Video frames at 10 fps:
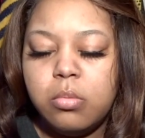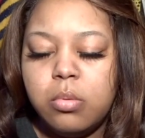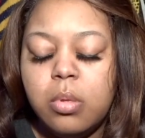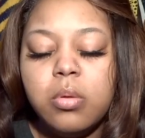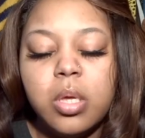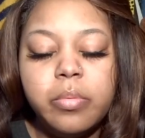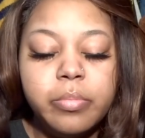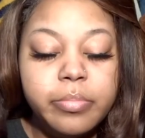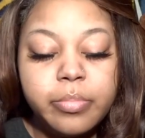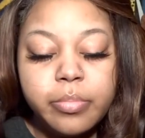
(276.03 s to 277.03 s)
okay
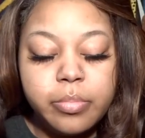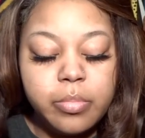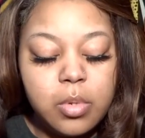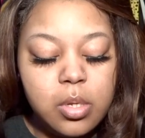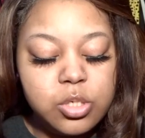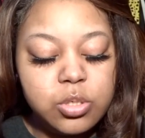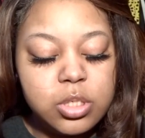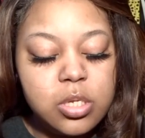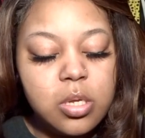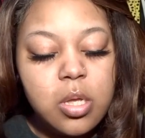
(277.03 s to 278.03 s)

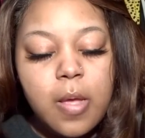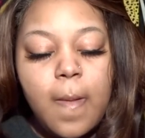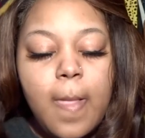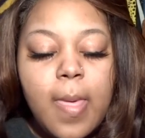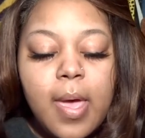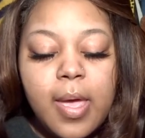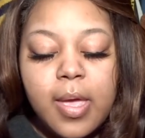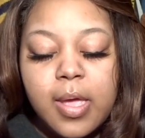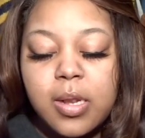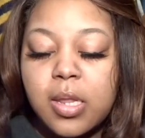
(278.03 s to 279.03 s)
interesting
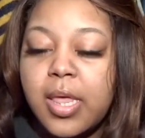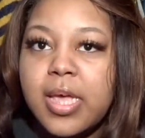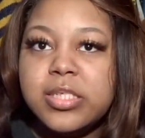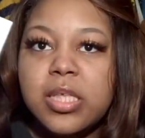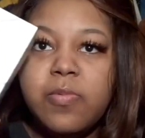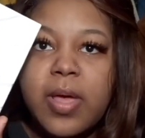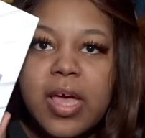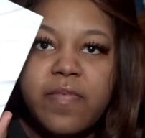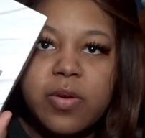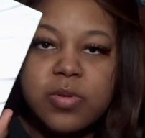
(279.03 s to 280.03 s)
and the last thing we
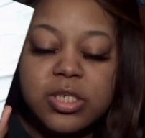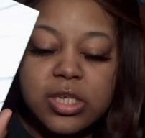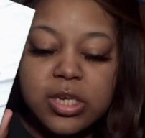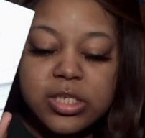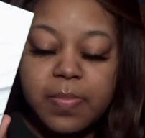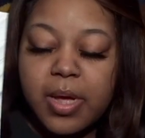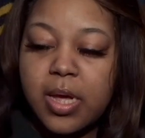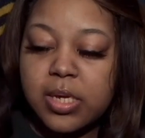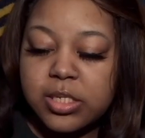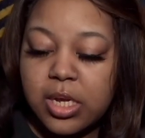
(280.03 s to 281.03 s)
have here which is in this
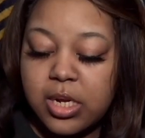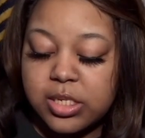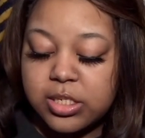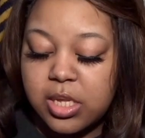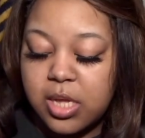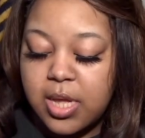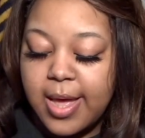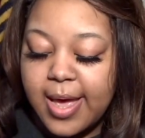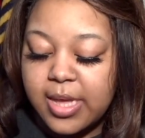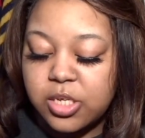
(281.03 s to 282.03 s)
box and it's the
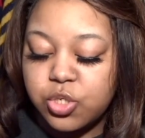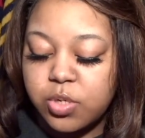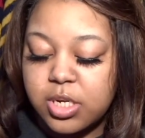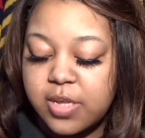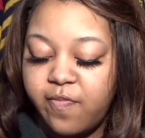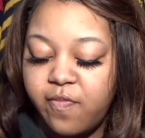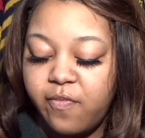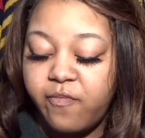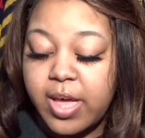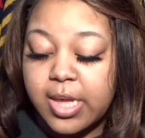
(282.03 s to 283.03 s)
hydra
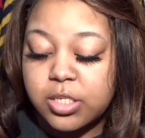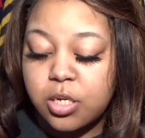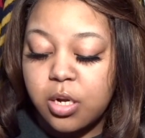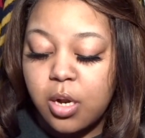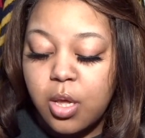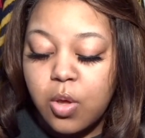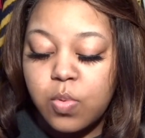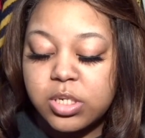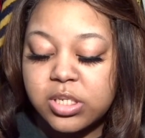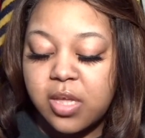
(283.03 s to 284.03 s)
visor
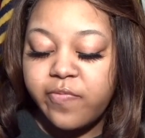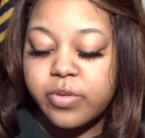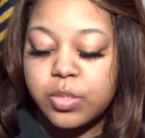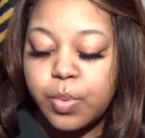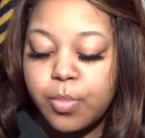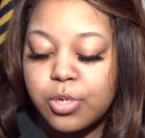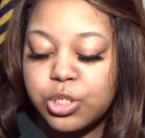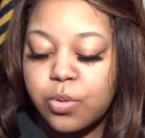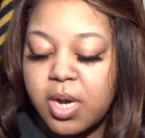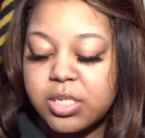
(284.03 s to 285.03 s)
which is the invisible
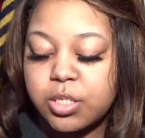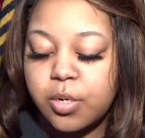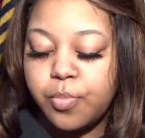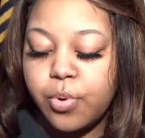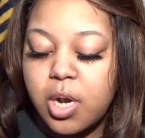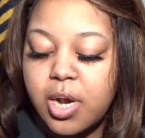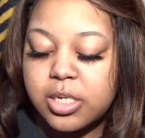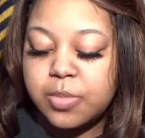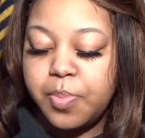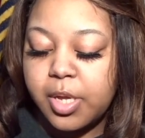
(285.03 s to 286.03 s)
moisturizer broad
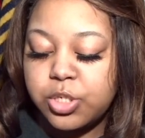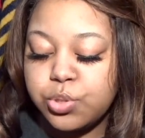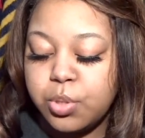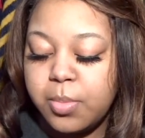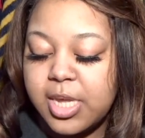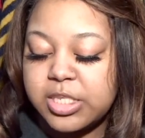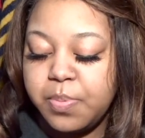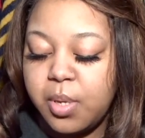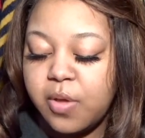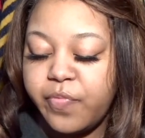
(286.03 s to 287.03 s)
spectrum
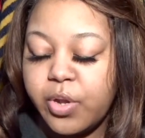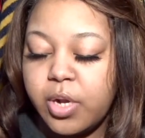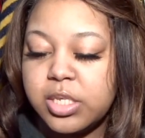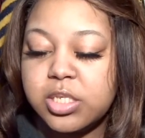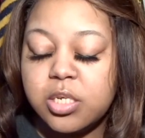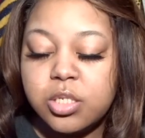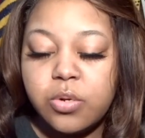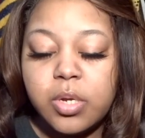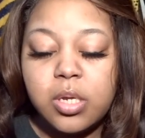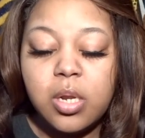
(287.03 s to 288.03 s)
spf 30
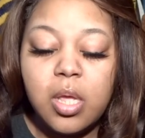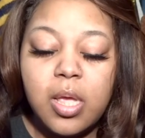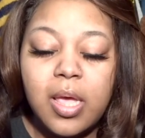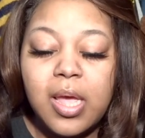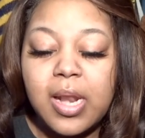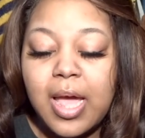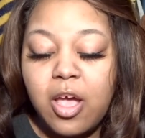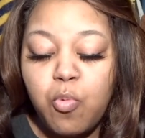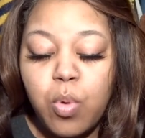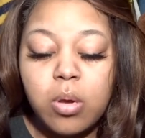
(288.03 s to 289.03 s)
sunscreen and
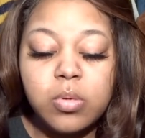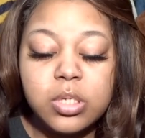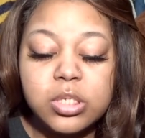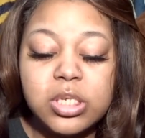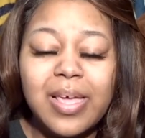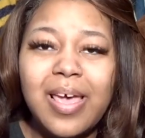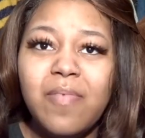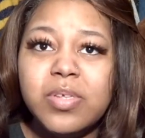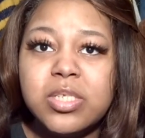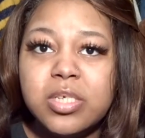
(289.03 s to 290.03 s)
i want to
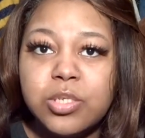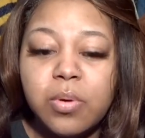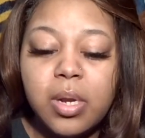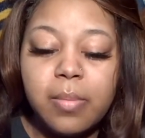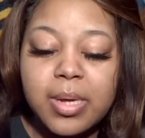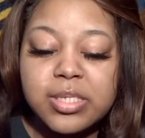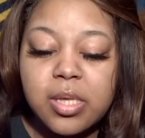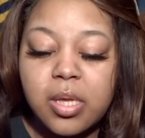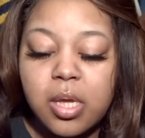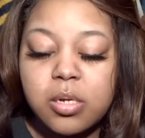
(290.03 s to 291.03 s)
have a sunscreen in my
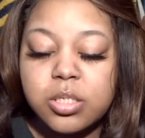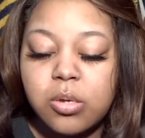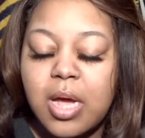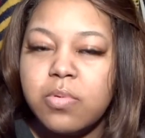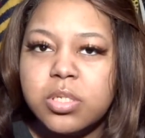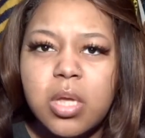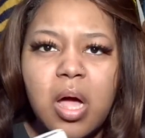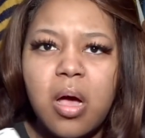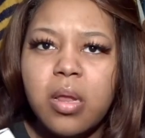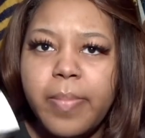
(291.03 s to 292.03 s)
skincare so i was
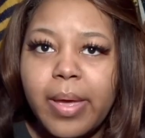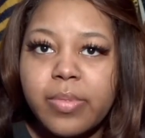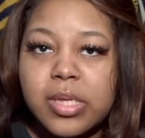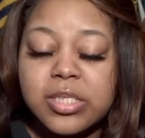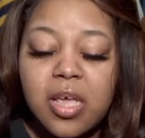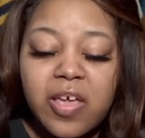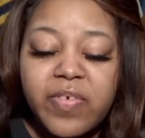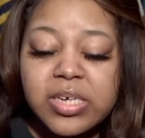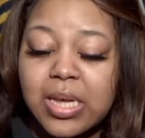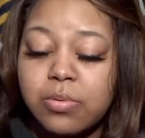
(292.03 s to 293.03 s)
all about this At
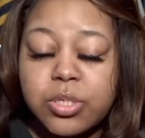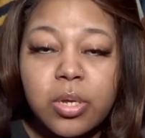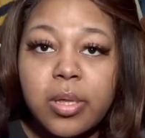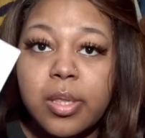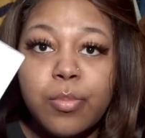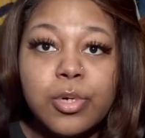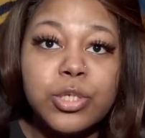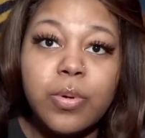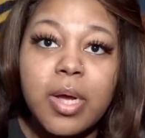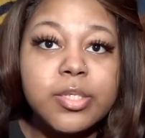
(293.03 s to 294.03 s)
first i was just gonna get the
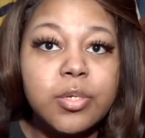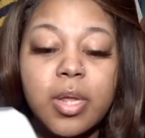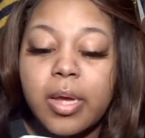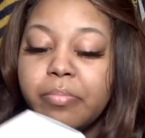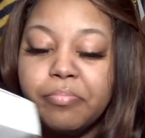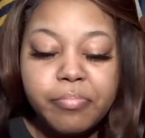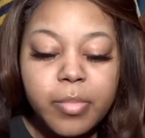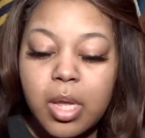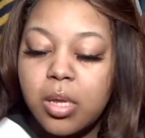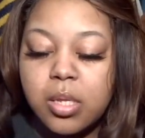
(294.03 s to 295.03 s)
moisturizer like
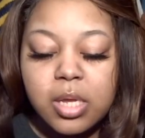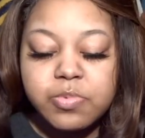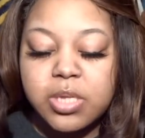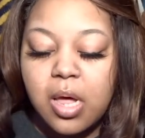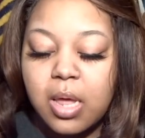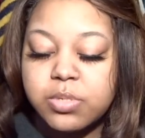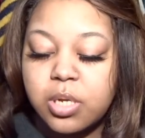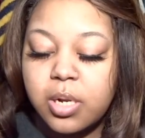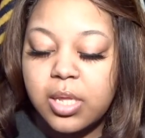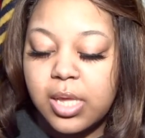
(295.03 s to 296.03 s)
that was all i was
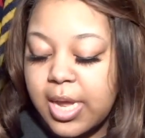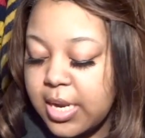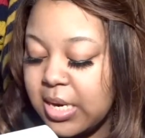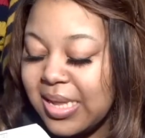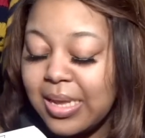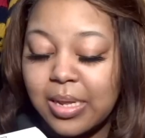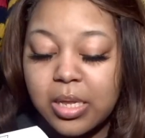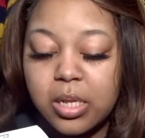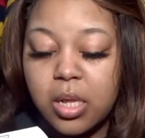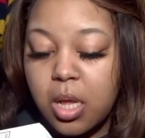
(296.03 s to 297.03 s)
gonna get i didn't need
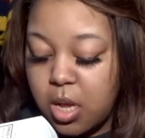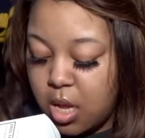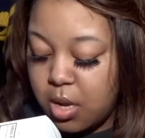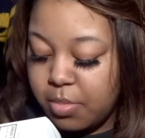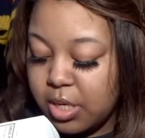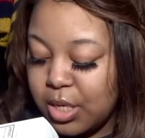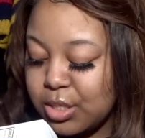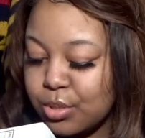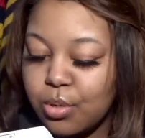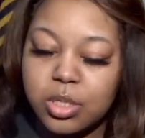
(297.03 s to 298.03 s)
a um,
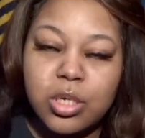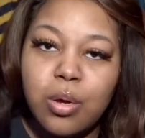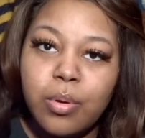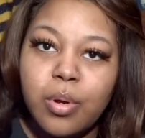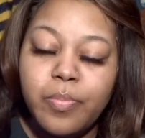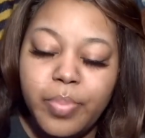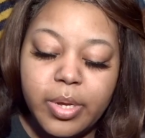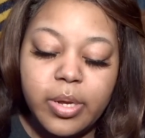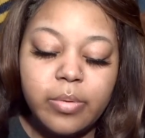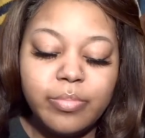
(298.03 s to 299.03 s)
cleanser or a toner
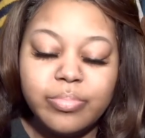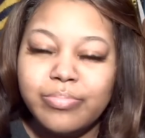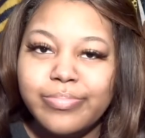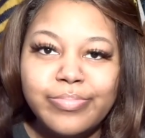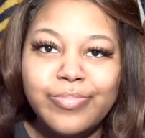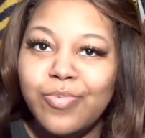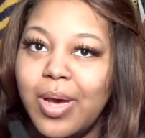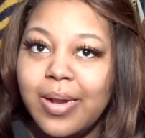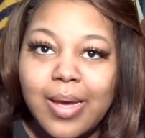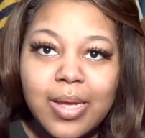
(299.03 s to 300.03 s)
but
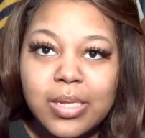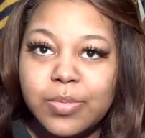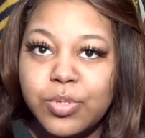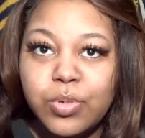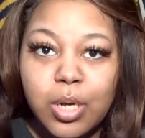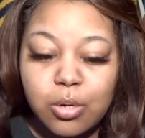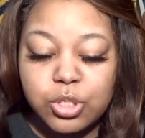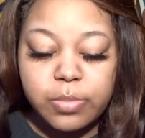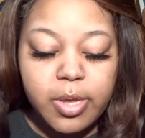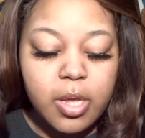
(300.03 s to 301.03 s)
why not do the whole
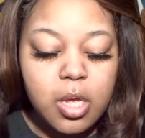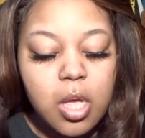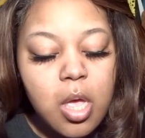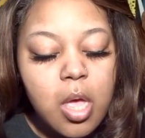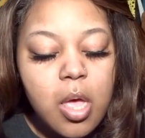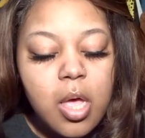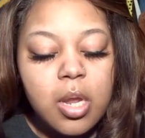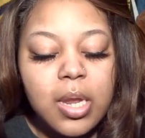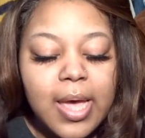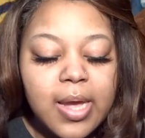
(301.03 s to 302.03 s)
shebang
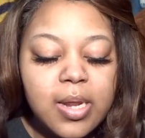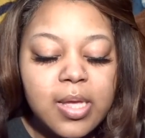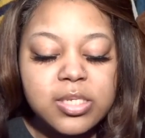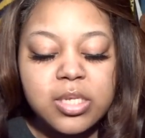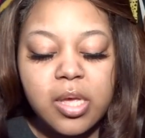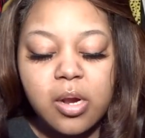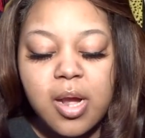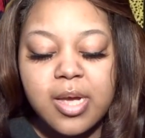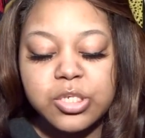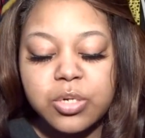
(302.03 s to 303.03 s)
light is air
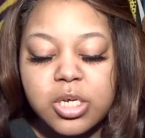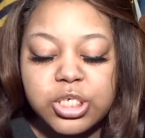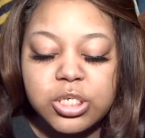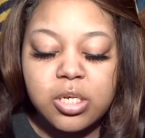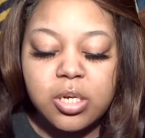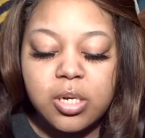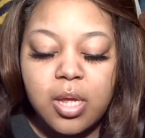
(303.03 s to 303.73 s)
hydration